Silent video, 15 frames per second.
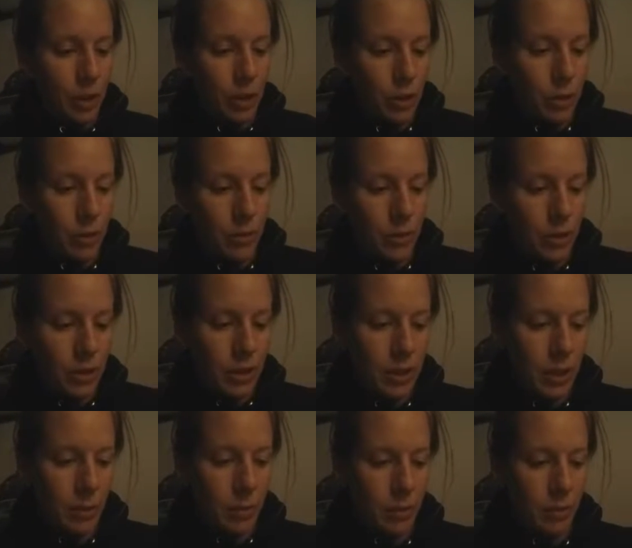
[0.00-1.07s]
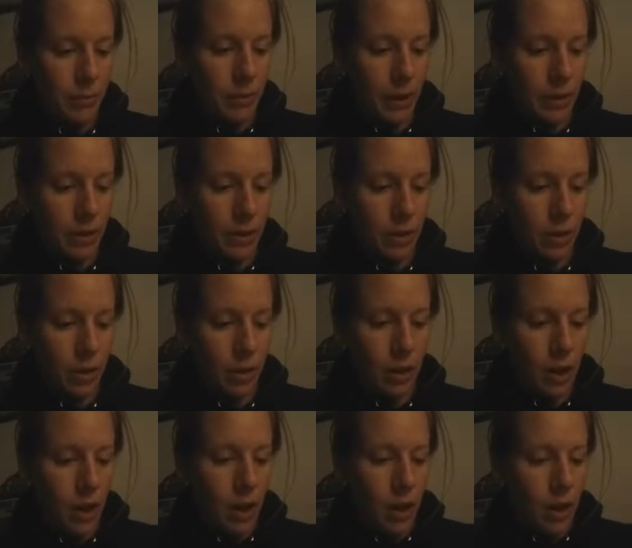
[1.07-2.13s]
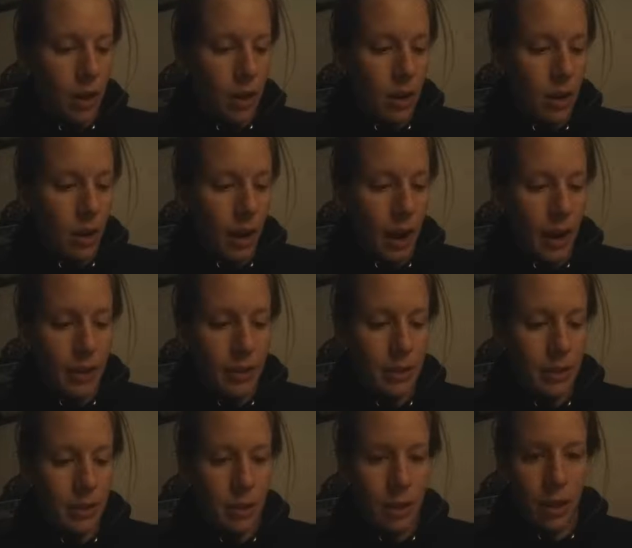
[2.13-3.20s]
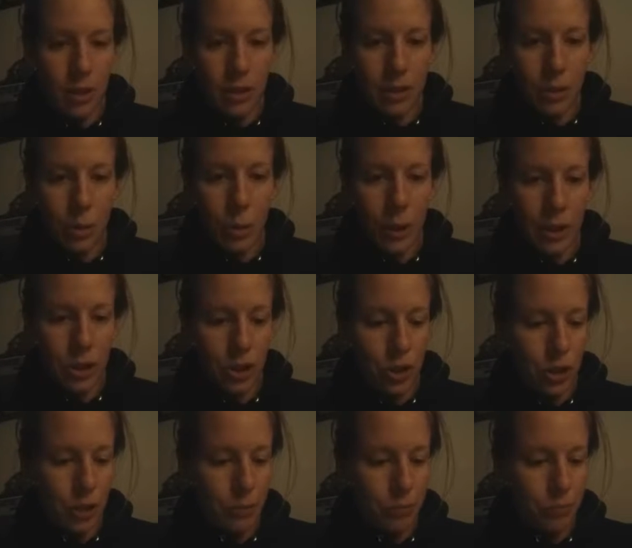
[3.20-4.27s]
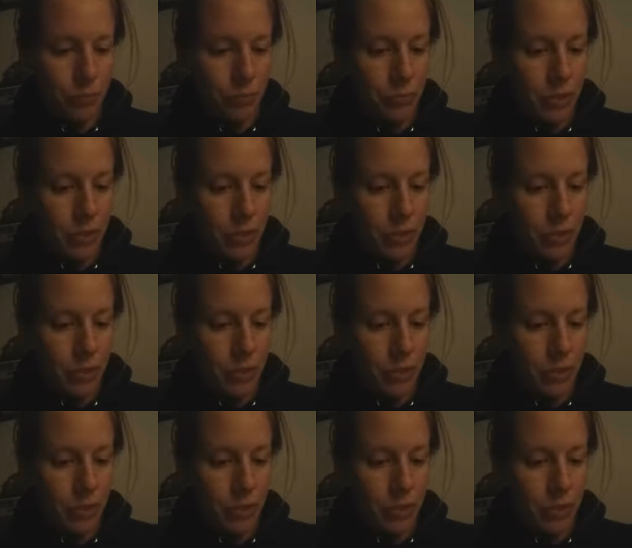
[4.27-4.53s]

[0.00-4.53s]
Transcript: A university professor asked this question: